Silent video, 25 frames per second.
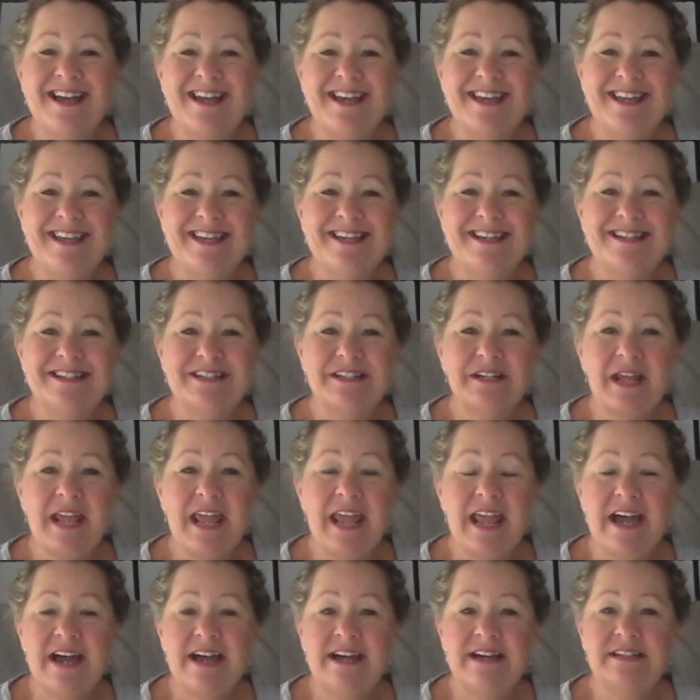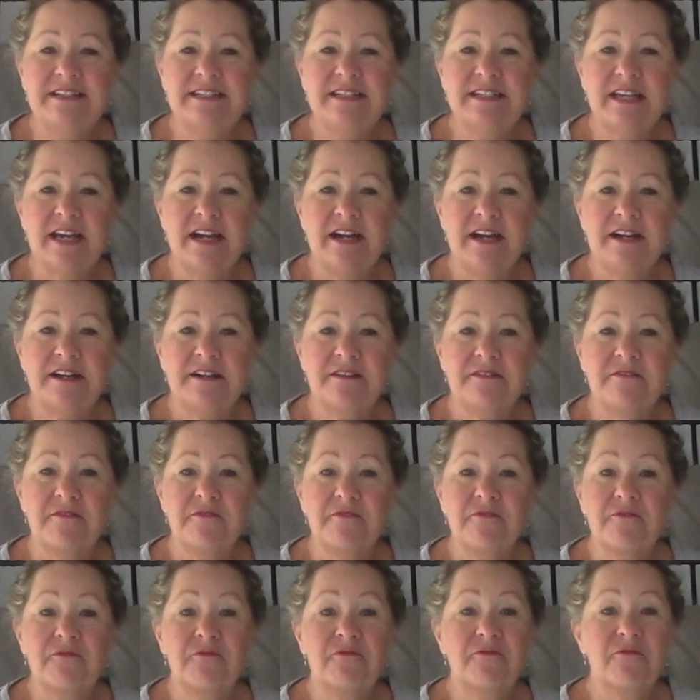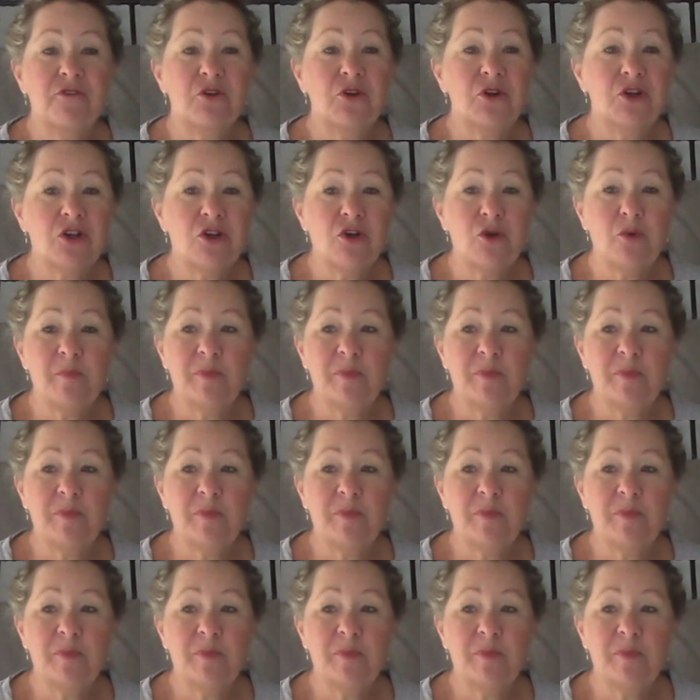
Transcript: It had vertical